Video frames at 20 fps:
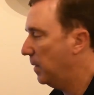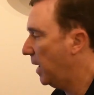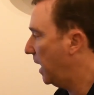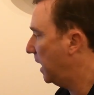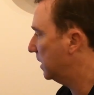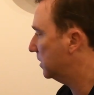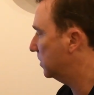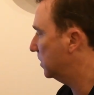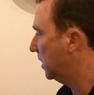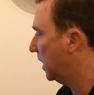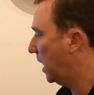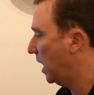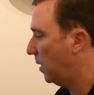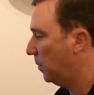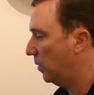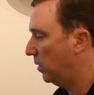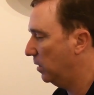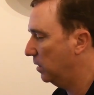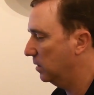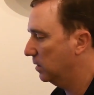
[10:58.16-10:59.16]
action
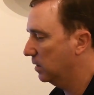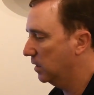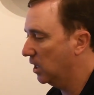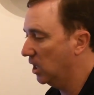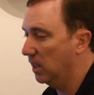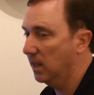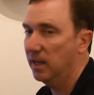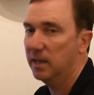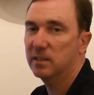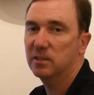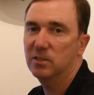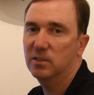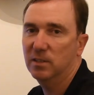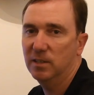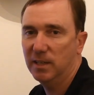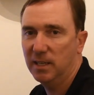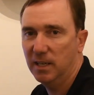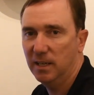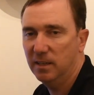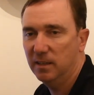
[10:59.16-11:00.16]
camera
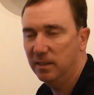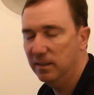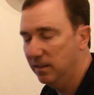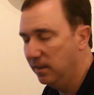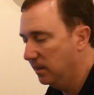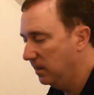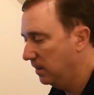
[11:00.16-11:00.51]
collection again,